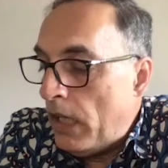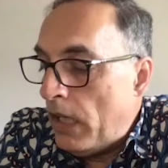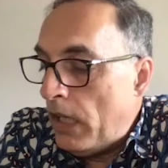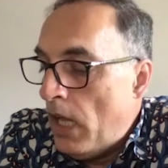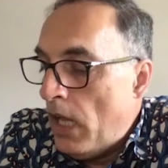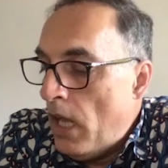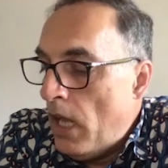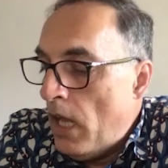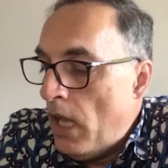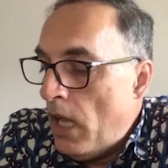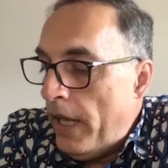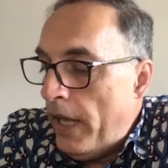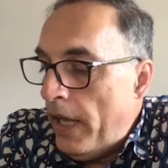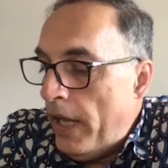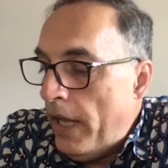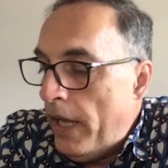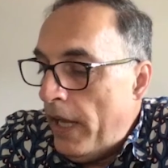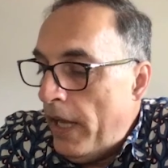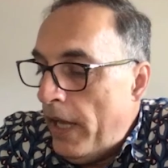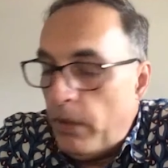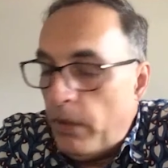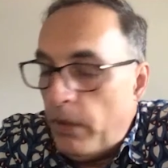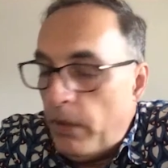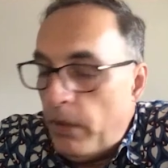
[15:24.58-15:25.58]
And we kind
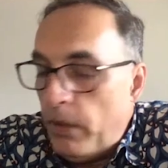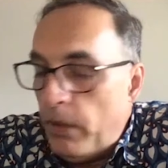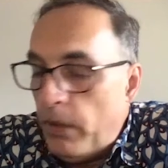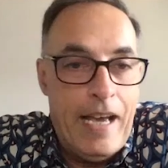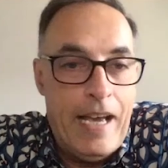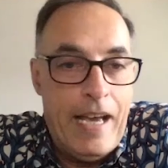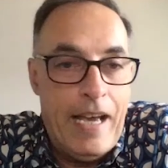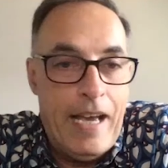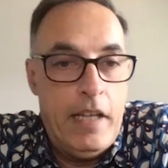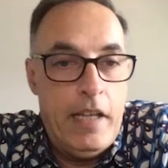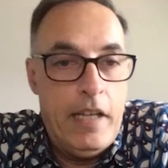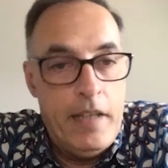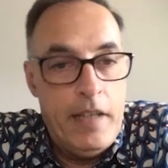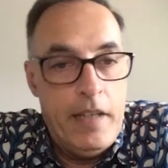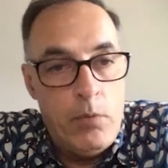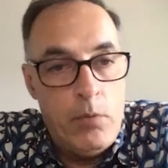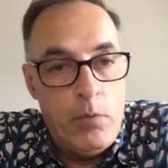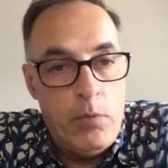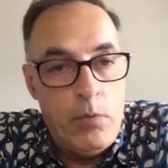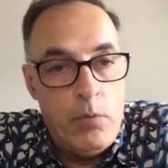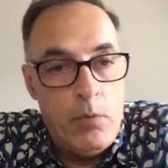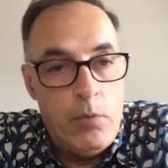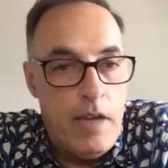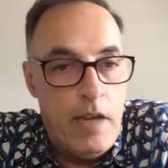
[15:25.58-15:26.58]
of dive in, and then we
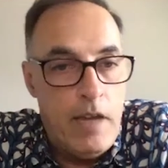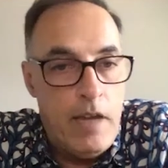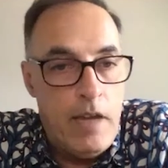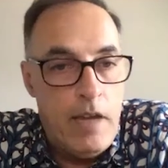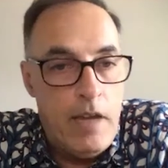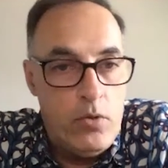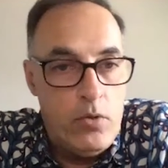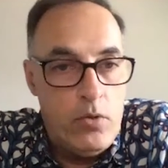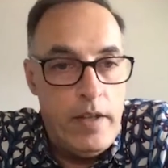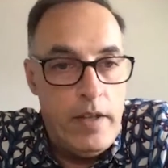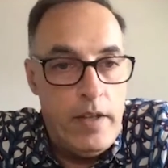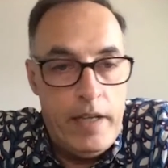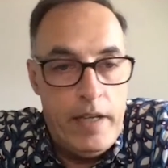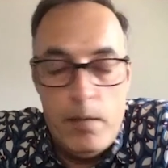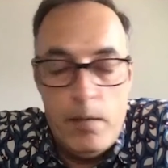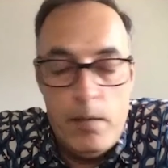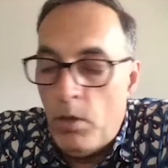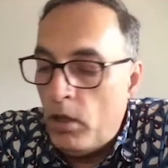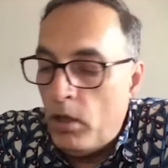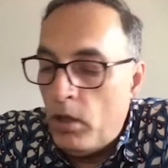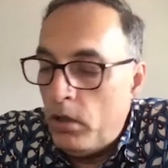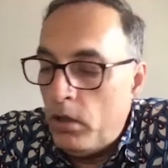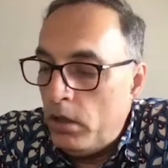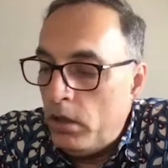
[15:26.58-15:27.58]
dive into the
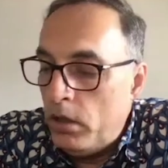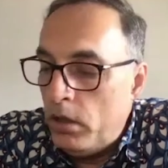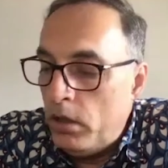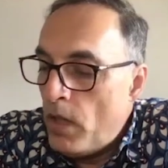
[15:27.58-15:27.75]
neighborhood.